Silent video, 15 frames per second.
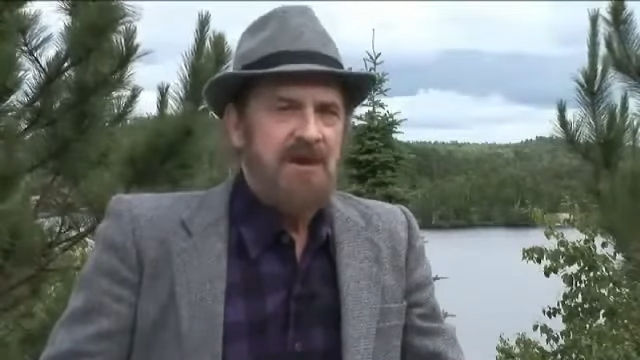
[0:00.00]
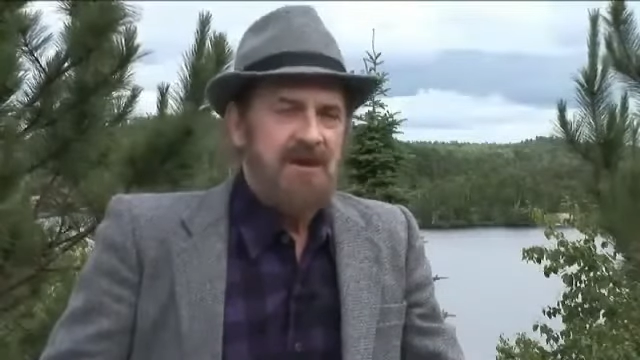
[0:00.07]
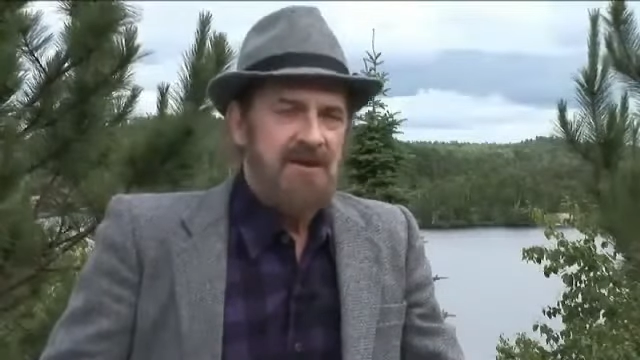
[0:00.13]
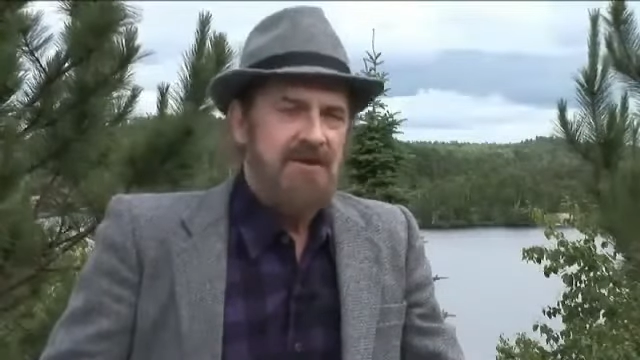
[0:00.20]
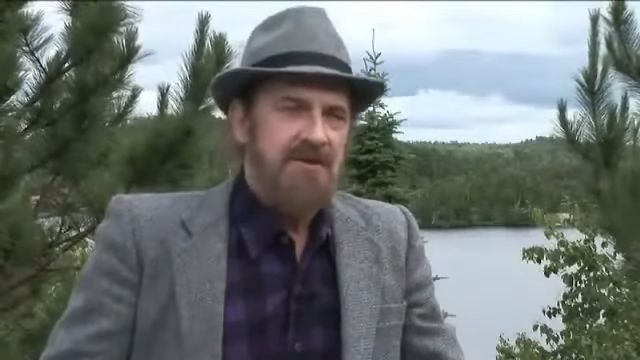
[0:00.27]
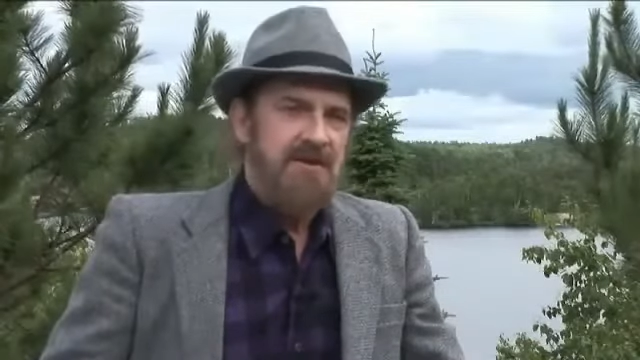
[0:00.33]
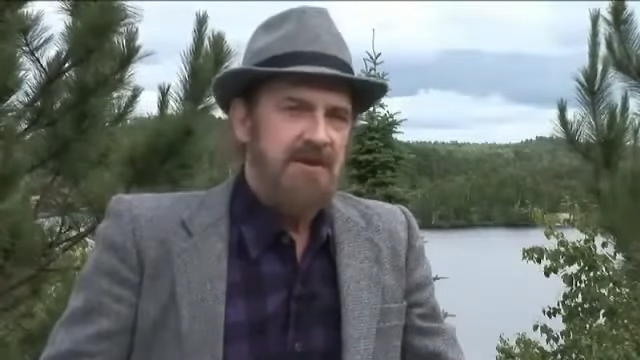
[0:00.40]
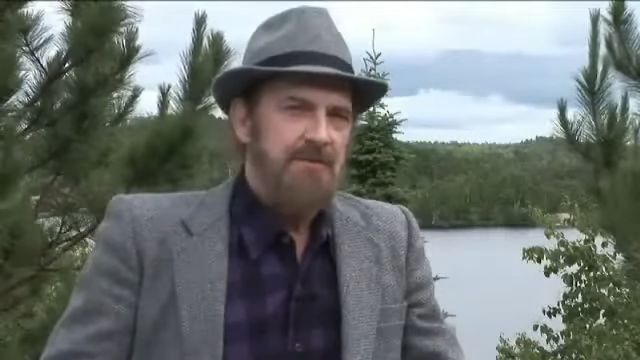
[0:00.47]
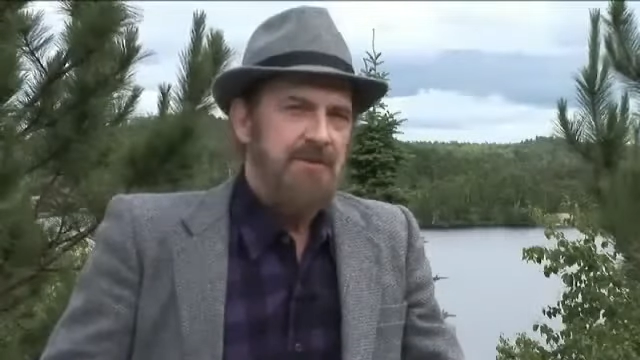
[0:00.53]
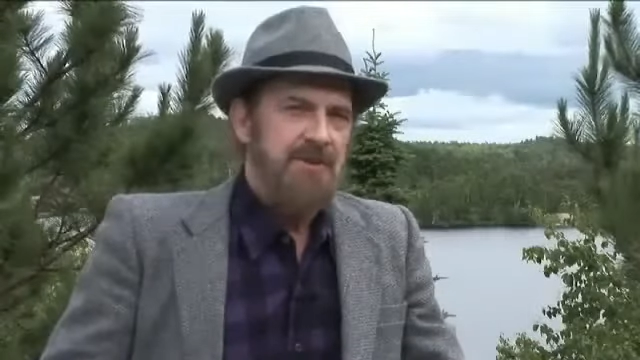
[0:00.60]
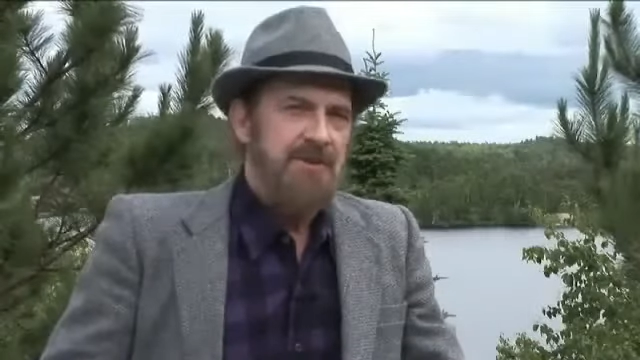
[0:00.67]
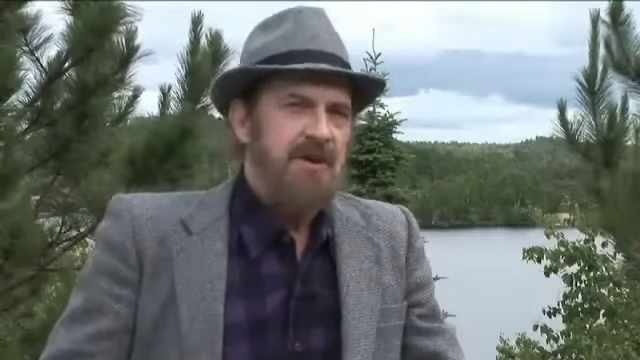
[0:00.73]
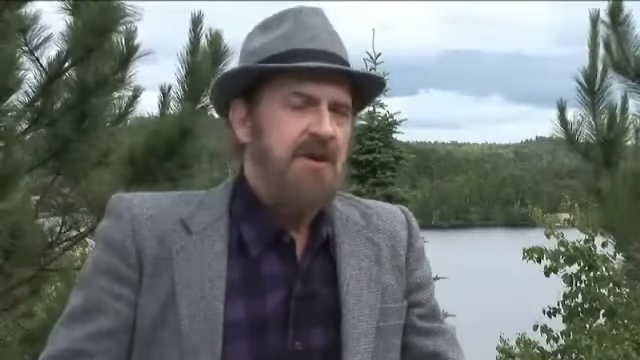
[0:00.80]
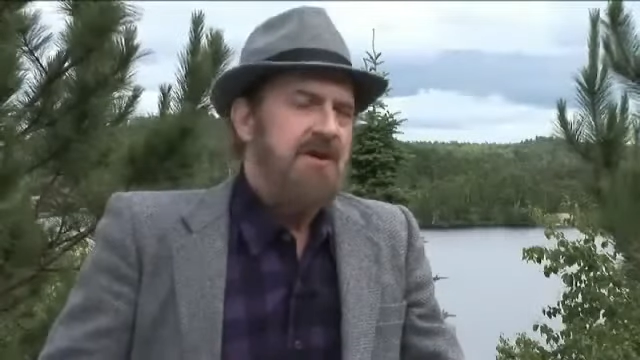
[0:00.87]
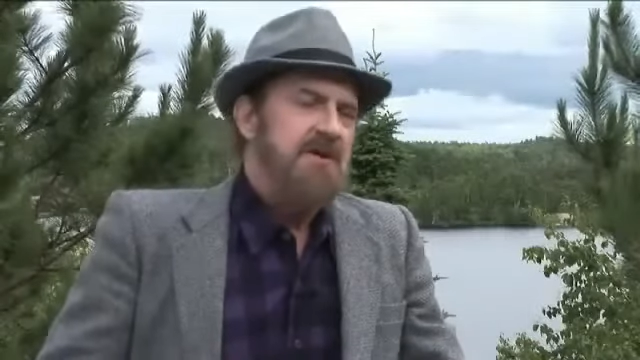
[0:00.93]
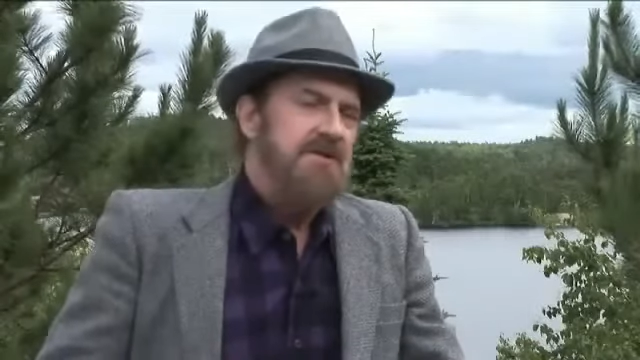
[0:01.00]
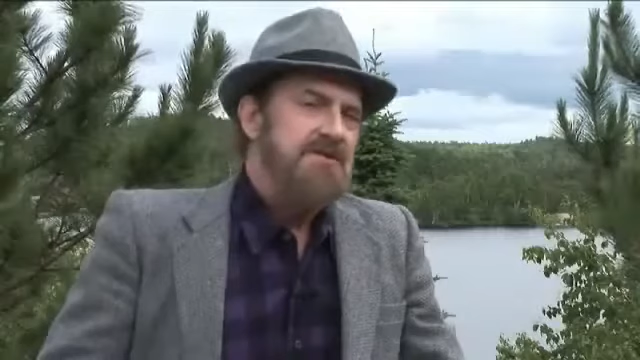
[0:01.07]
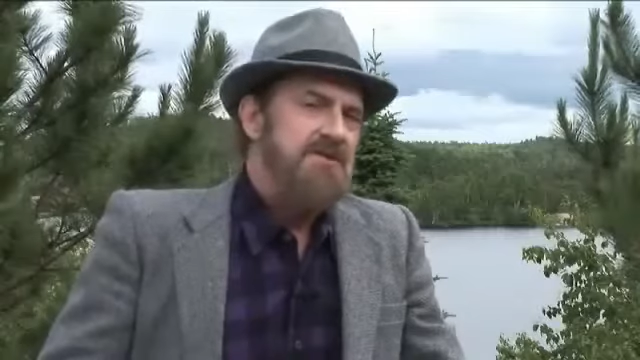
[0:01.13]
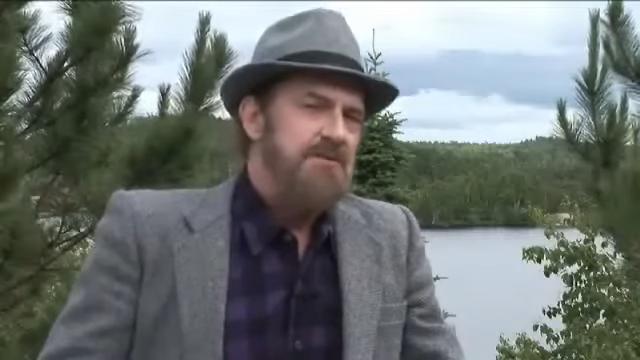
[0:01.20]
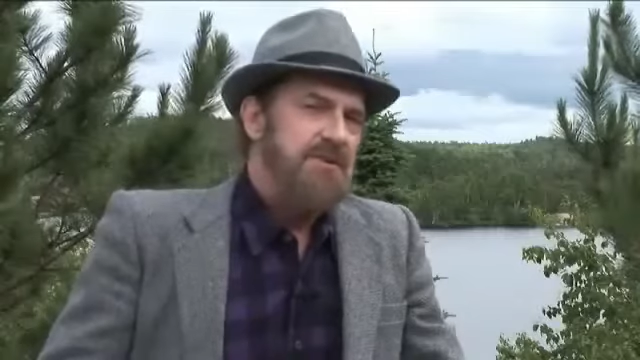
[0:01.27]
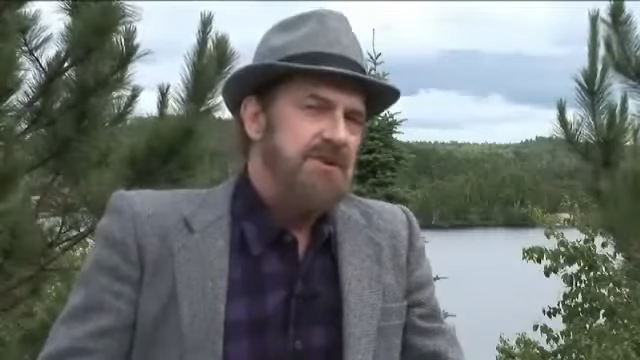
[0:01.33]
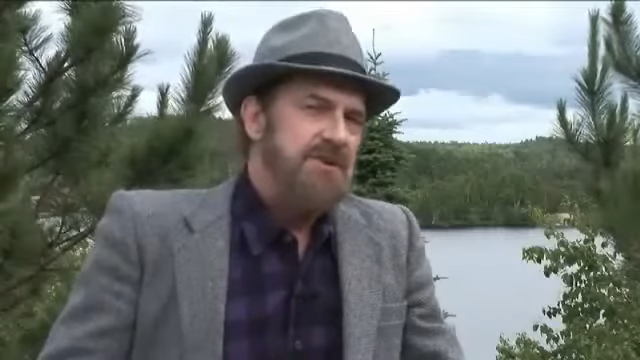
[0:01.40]
anything appear
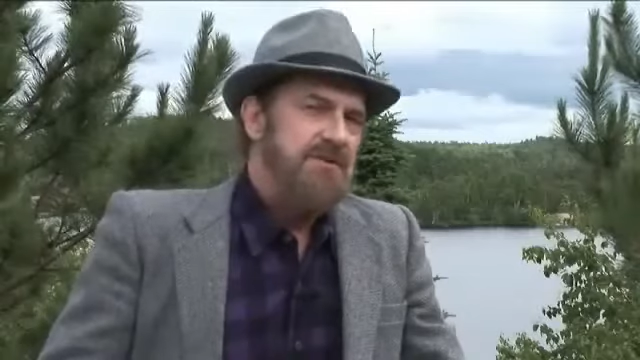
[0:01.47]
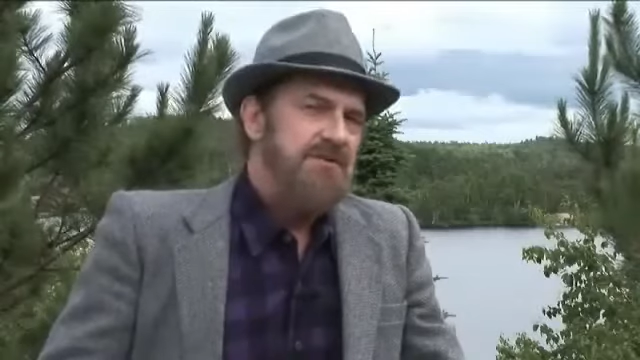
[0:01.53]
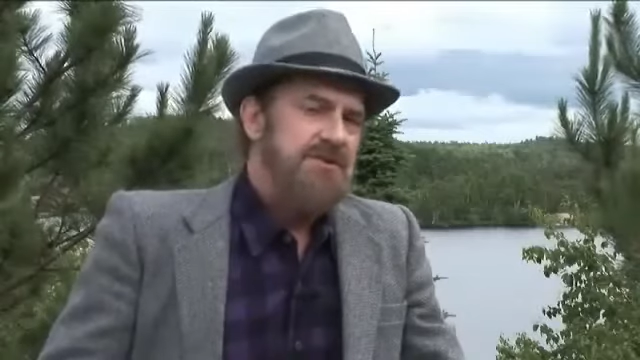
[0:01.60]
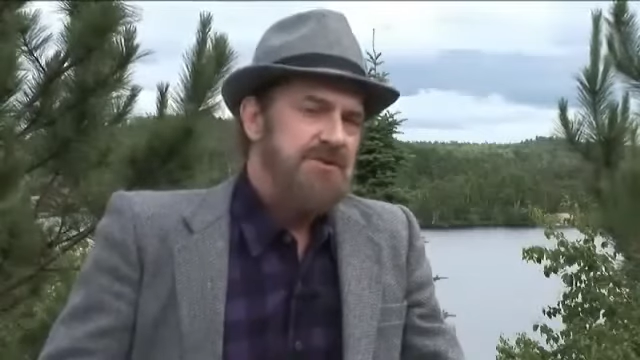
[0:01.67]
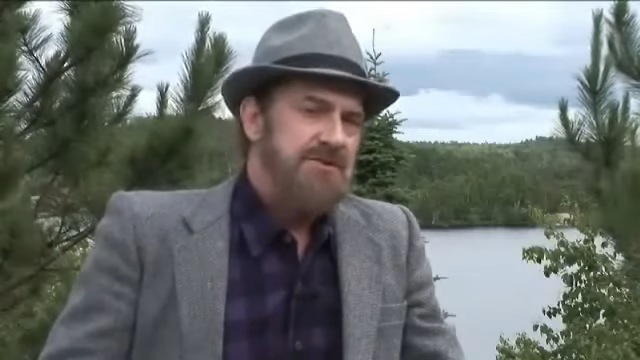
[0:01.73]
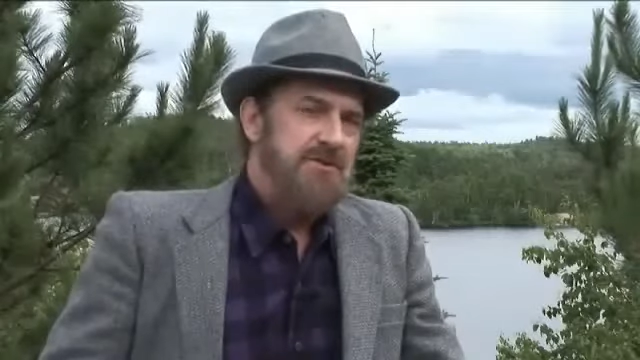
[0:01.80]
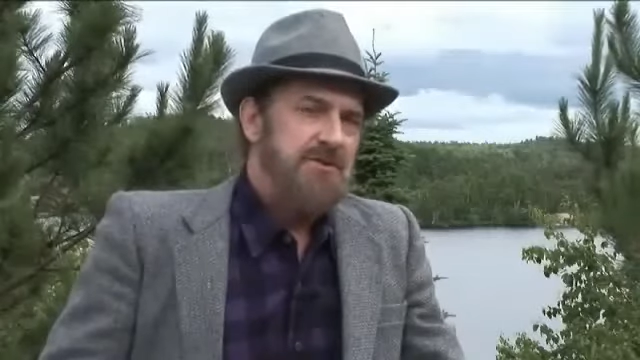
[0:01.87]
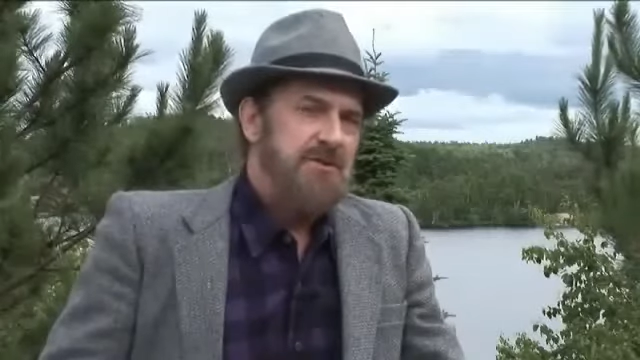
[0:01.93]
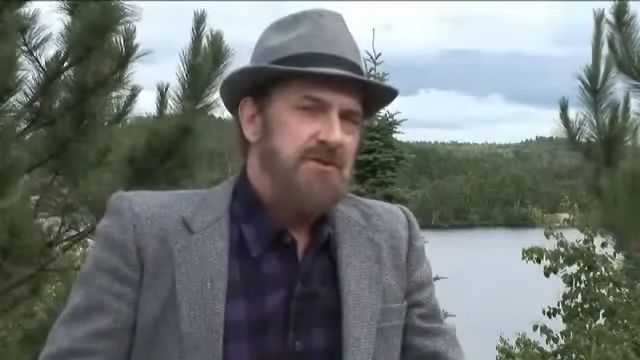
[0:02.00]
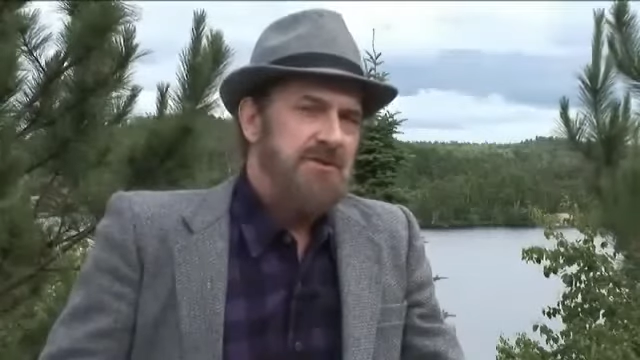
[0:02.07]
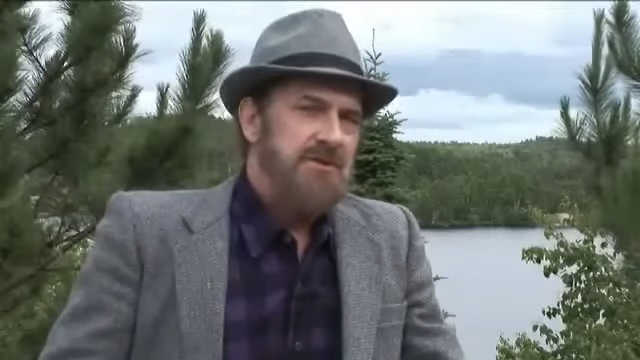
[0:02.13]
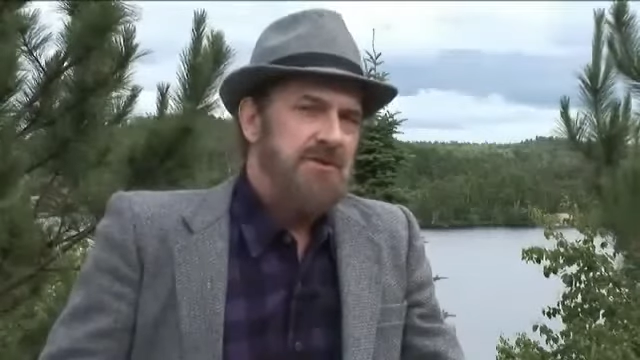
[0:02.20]
to be true